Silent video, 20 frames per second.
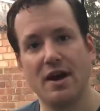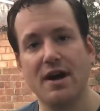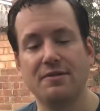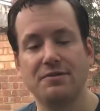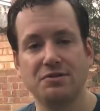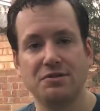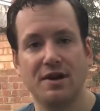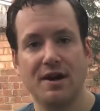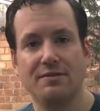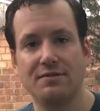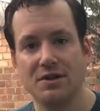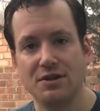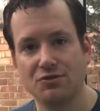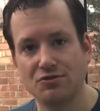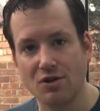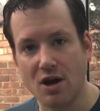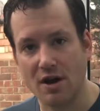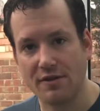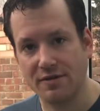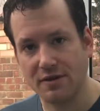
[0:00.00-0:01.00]
you have to have the
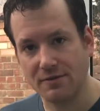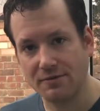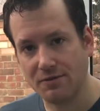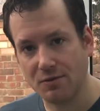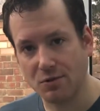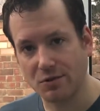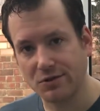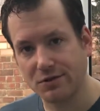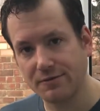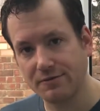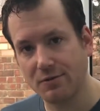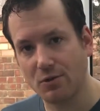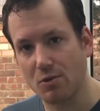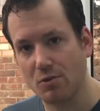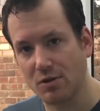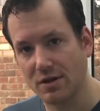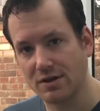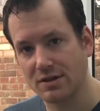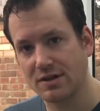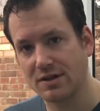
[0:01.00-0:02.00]
driving force
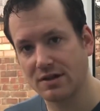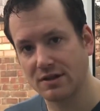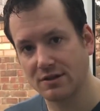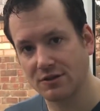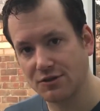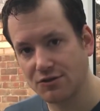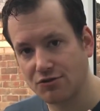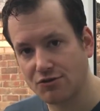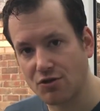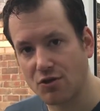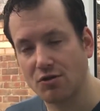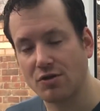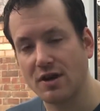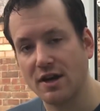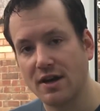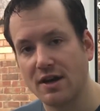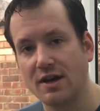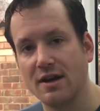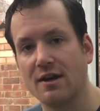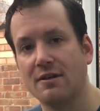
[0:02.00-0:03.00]
forward,
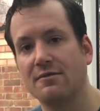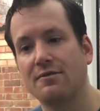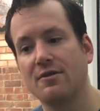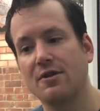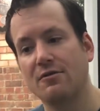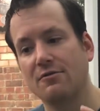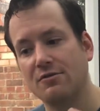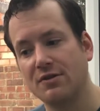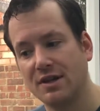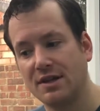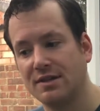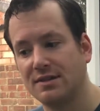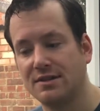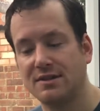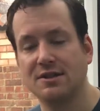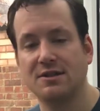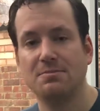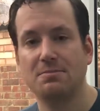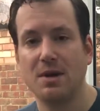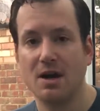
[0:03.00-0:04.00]
strong enough
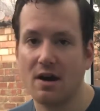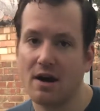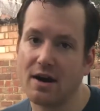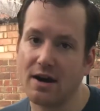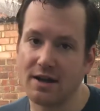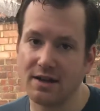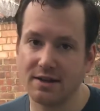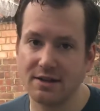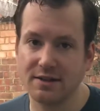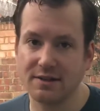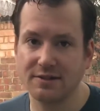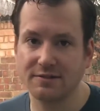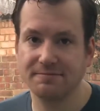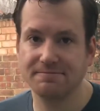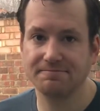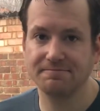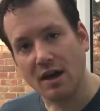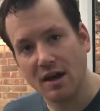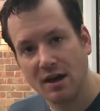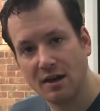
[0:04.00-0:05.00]
reasons behind.
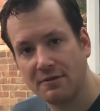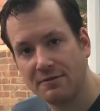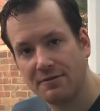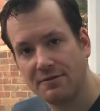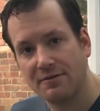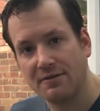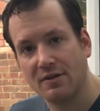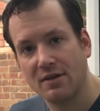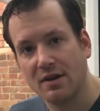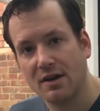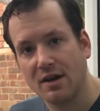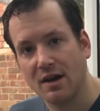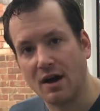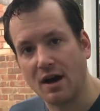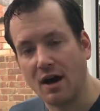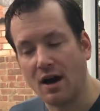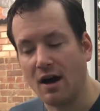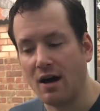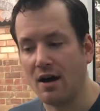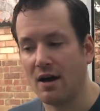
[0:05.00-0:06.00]
If
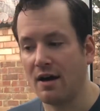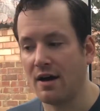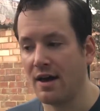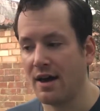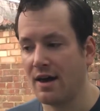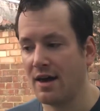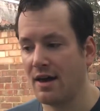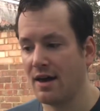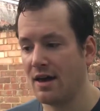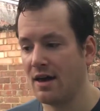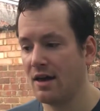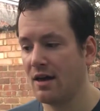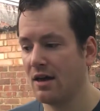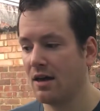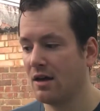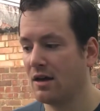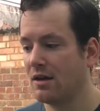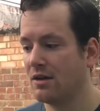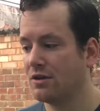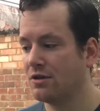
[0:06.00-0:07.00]
I
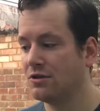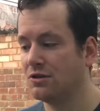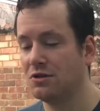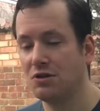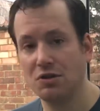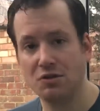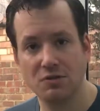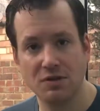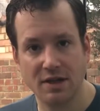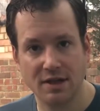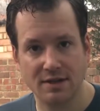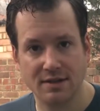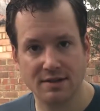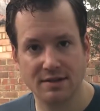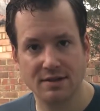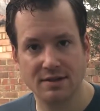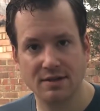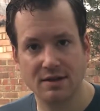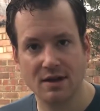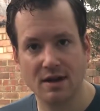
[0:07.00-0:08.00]
do
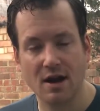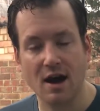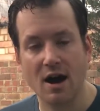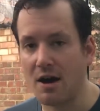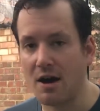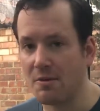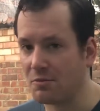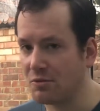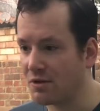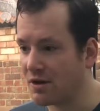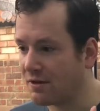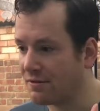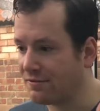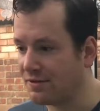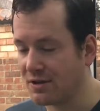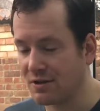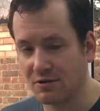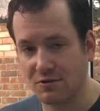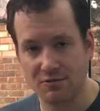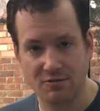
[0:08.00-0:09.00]
this, I'm gonna
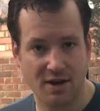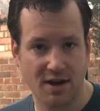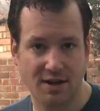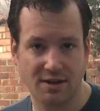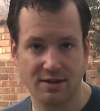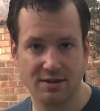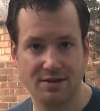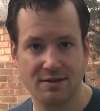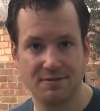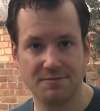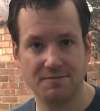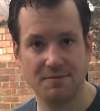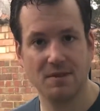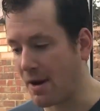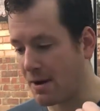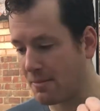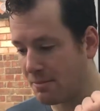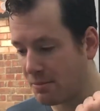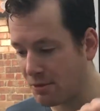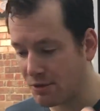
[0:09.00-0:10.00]
feel great.
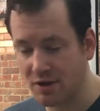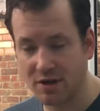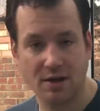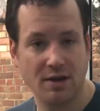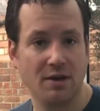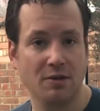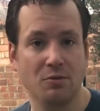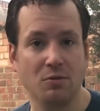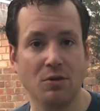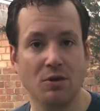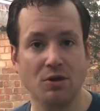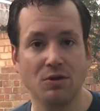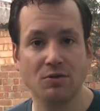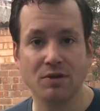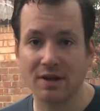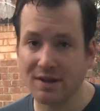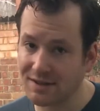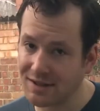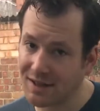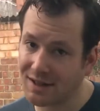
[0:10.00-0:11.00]
My body will
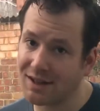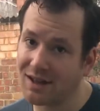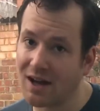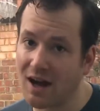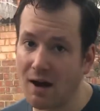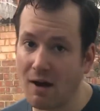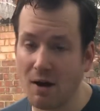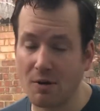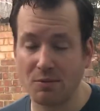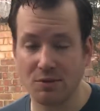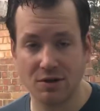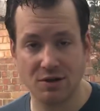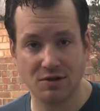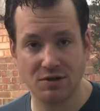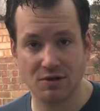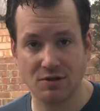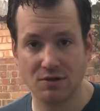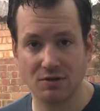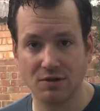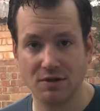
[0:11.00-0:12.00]
look exactly how I want
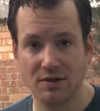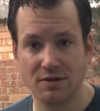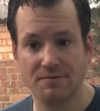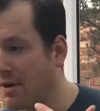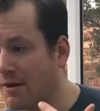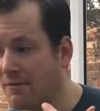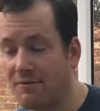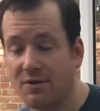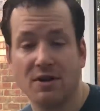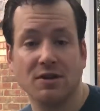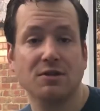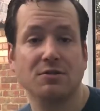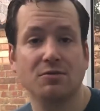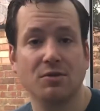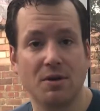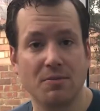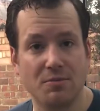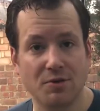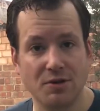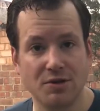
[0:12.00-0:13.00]
it to look. My friends
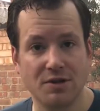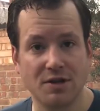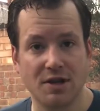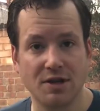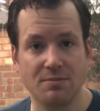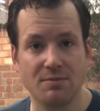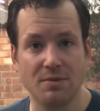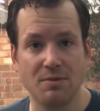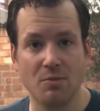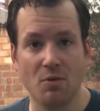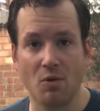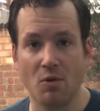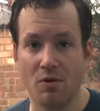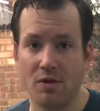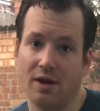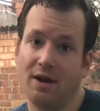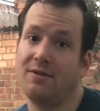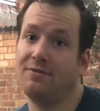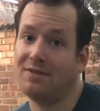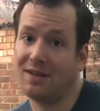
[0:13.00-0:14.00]
will appreciate me
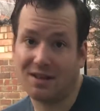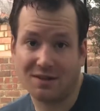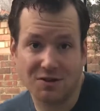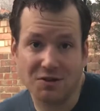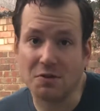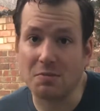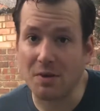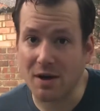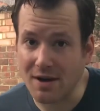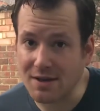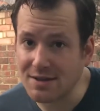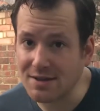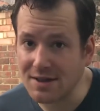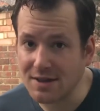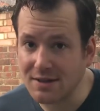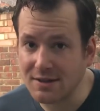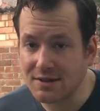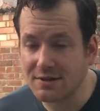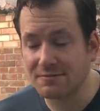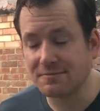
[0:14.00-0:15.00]
more if that's your
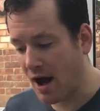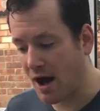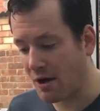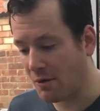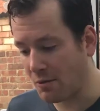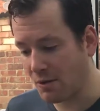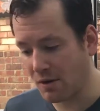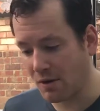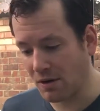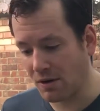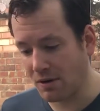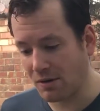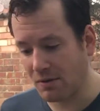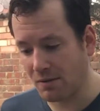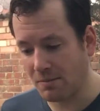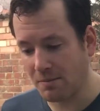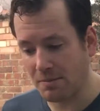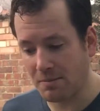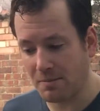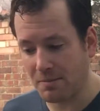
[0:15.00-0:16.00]
mindset. I
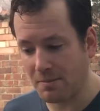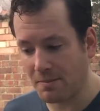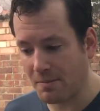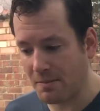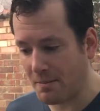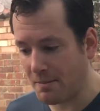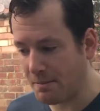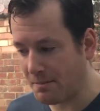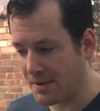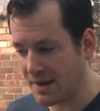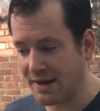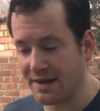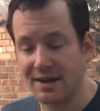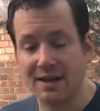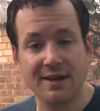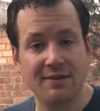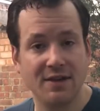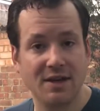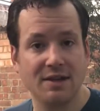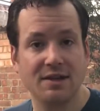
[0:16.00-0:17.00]
will be
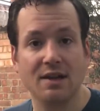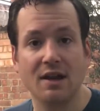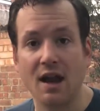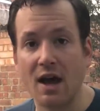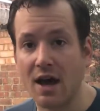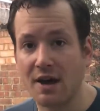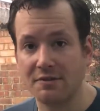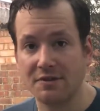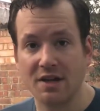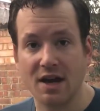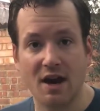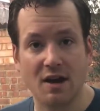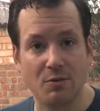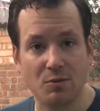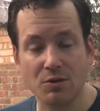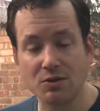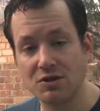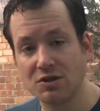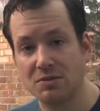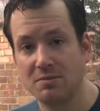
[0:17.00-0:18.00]
living the life that I
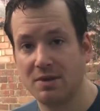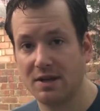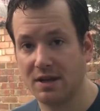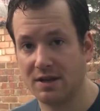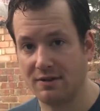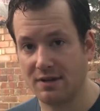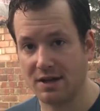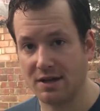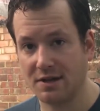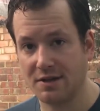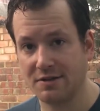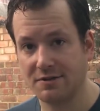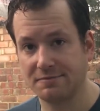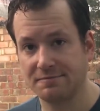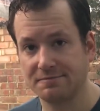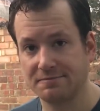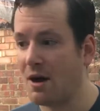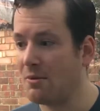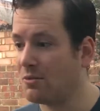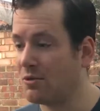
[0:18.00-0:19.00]
want to be living.
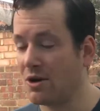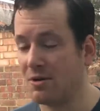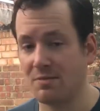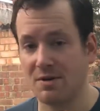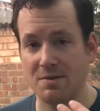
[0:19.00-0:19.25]
I'm